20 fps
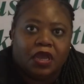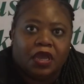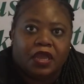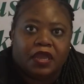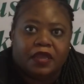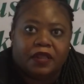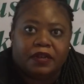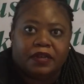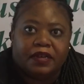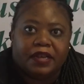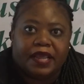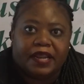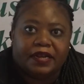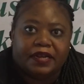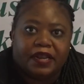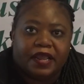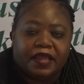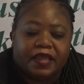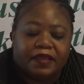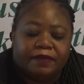And
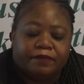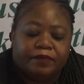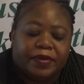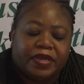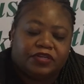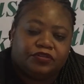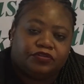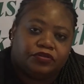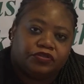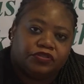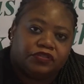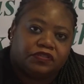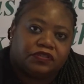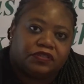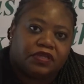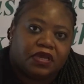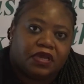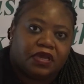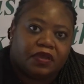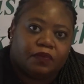then mentors
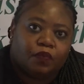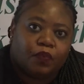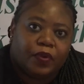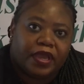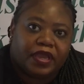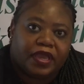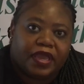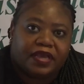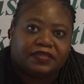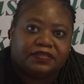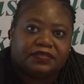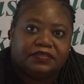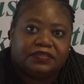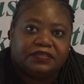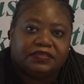work